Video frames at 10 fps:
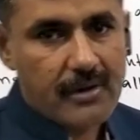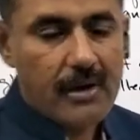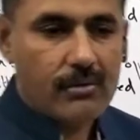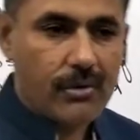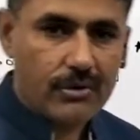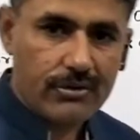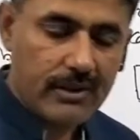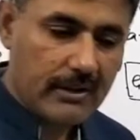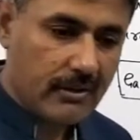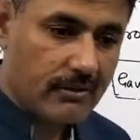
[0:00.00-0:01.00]

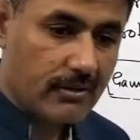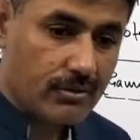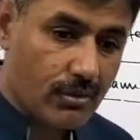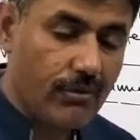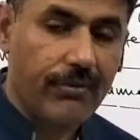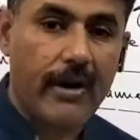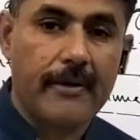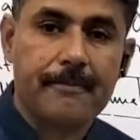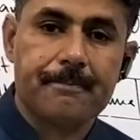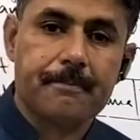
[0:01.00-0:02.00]
photosynthesis so
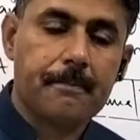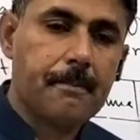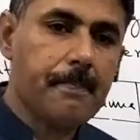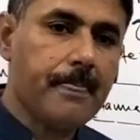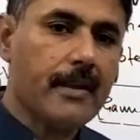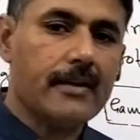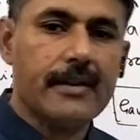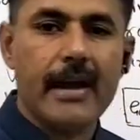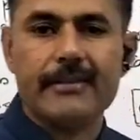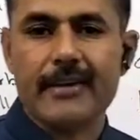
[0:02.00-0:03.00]
far, the
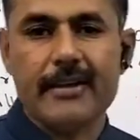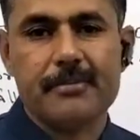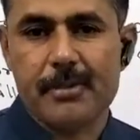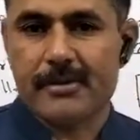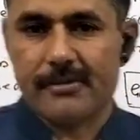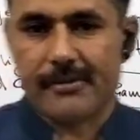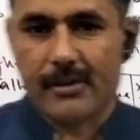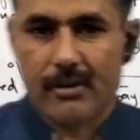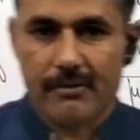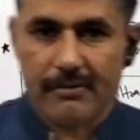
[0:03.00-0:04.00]
excitement of
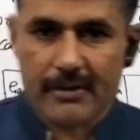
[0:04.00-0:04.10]
chlorophyll.